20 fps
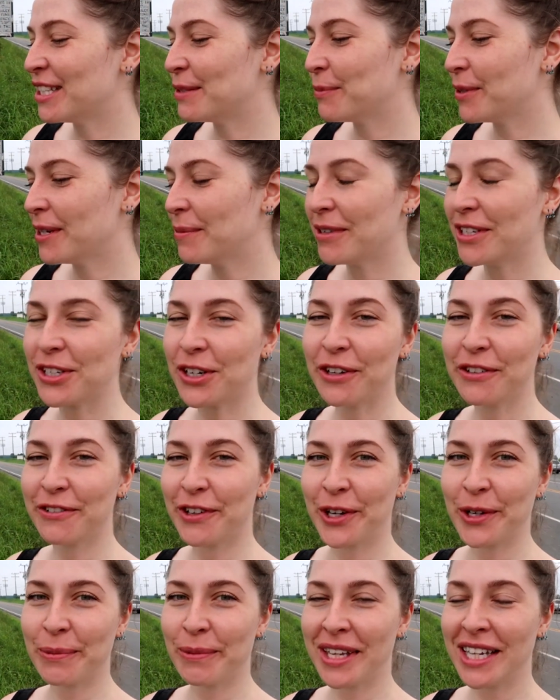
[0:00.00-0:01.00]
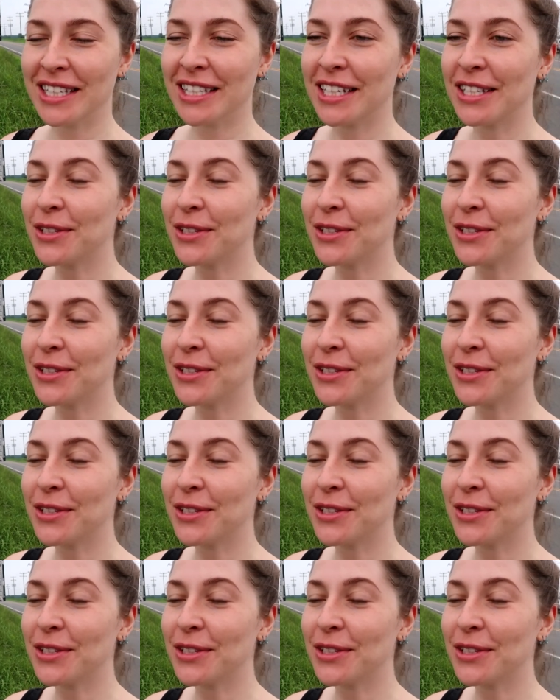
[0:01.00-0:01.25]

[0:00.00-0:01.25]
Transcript: it's pretty much all farmlands.